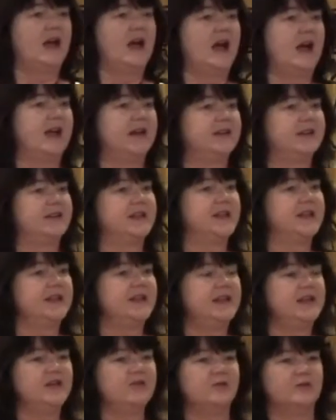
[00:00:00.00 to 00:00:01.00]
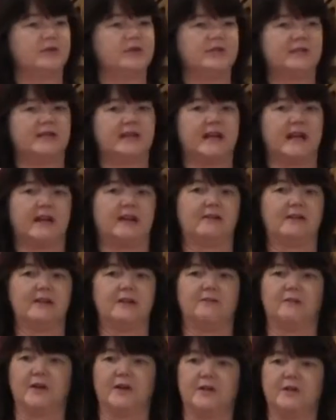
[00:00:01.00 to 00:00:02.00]
And then he noticed the area
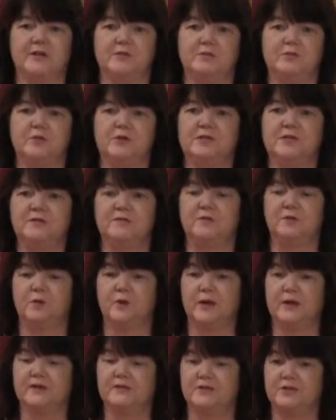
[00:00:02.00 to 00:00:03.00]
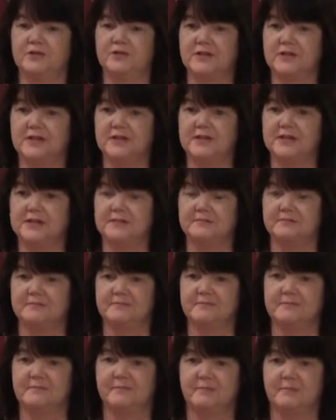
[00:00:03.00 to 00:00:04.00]
around him was devoid of trees,
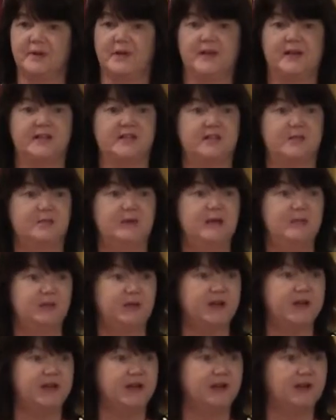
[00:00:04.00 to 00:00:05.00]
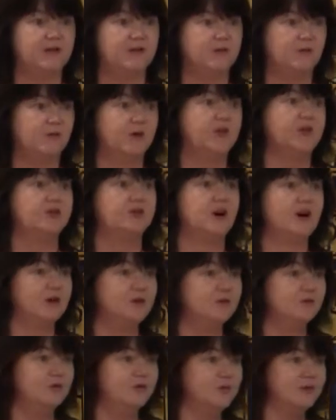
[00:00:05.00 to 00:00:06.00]
because the people here were
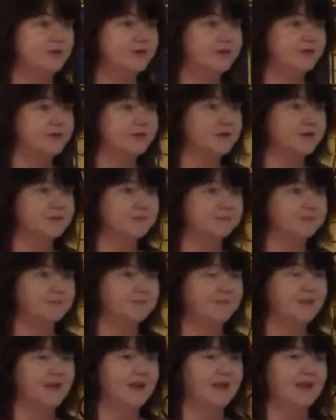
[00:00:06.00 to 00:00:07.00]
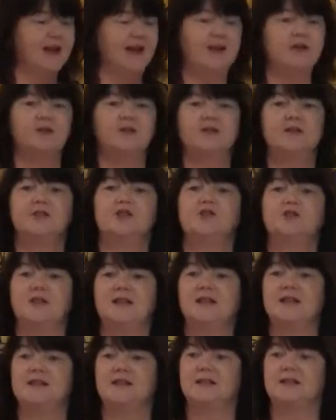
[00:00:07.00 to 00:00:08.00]
charcoal burners, and all the
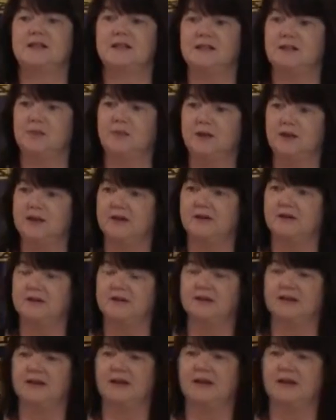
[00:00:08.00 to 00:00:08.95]
trees had disappeared.